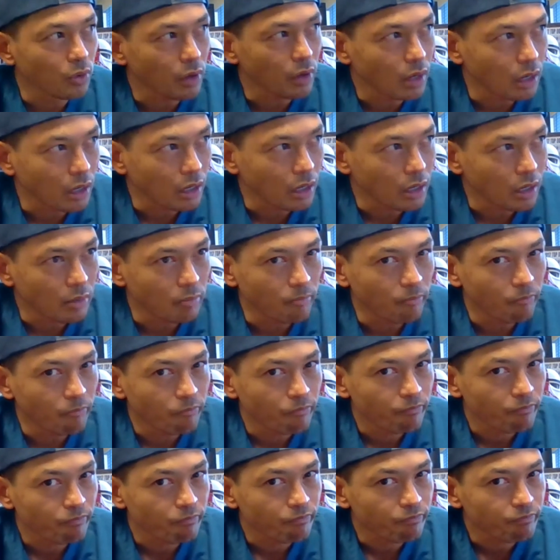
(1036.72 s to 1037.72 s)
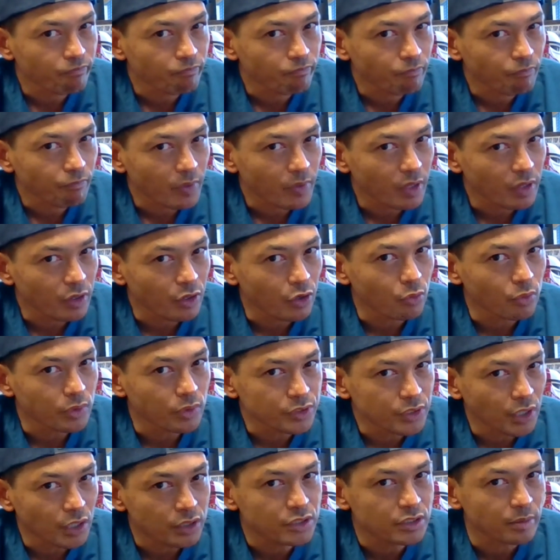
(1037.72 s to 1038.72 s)
um, you know,
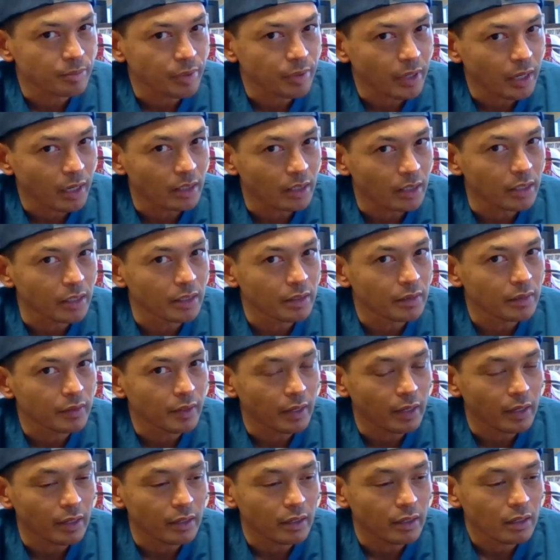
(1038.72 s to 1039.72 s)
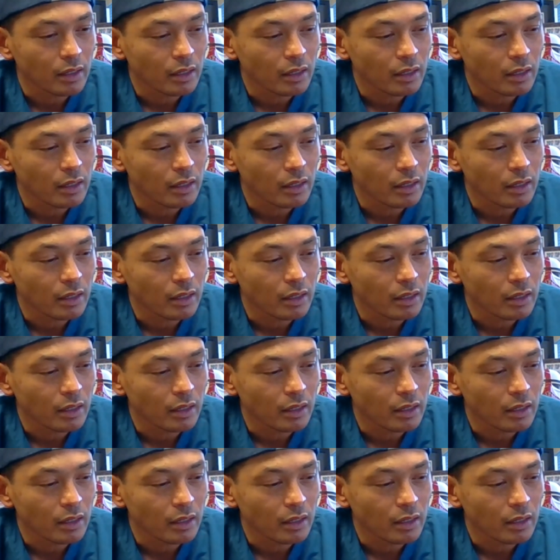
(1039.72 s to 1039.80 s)
touched upon it that